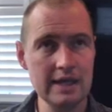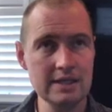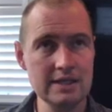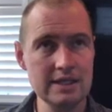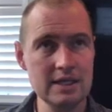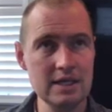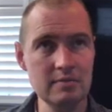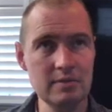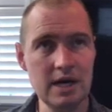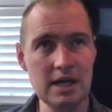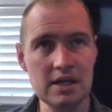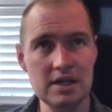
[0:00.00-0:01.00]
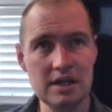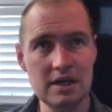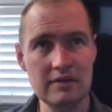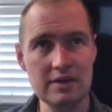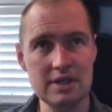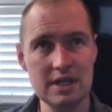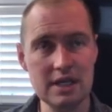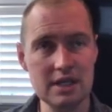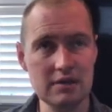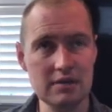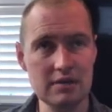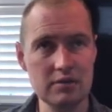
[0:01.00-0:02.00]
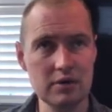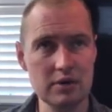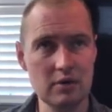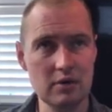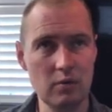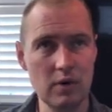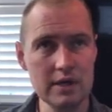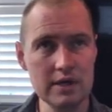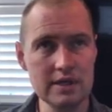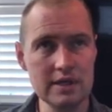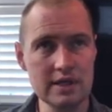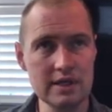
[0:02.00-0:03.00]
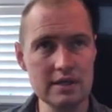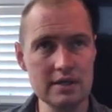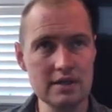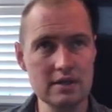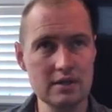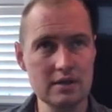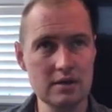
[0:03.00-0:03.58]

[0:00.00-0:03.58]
8d minus 7d leaves us with 1d.